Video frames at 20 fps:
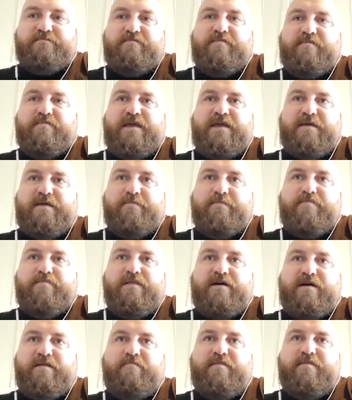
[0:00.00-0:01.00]
people
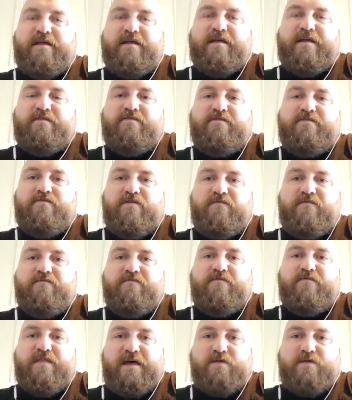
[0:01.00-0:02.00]
are better off
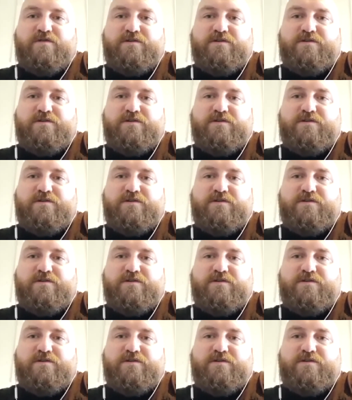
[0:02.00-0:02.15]
without you.